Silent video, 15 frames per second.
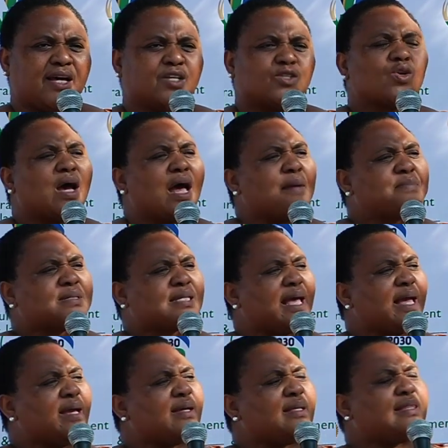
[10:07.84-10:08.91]
So I'm
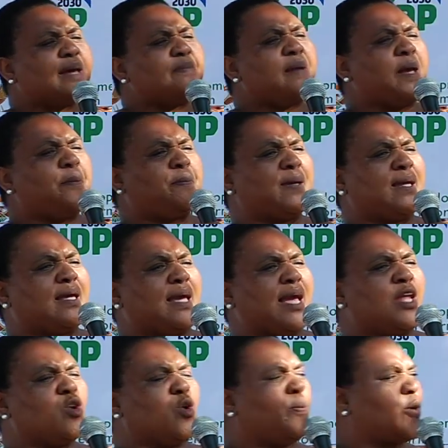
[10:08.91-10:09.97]
saying there may be
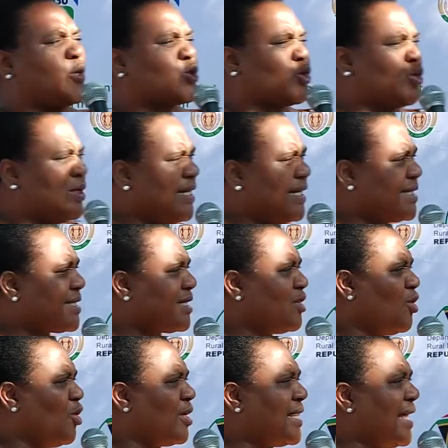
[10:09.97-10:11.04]
an opportunity,
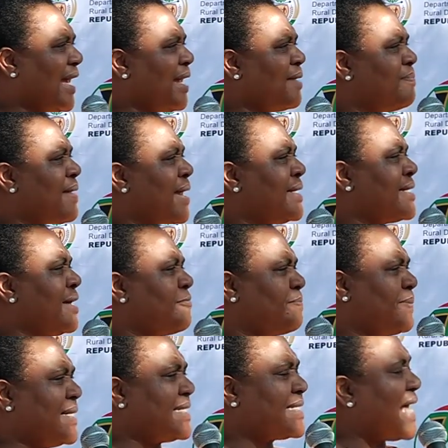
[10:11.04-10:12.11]
or there may have
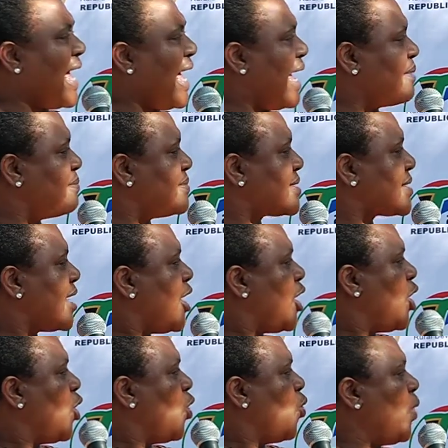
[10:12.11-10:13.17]
been times
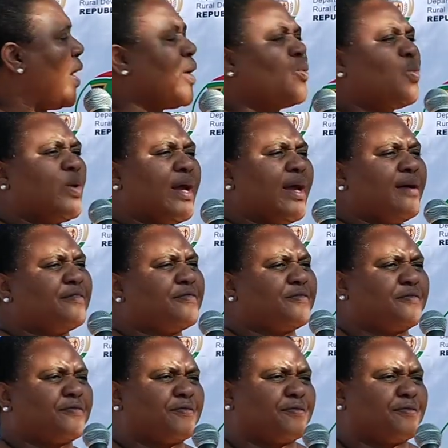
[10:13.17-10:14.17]
where we have,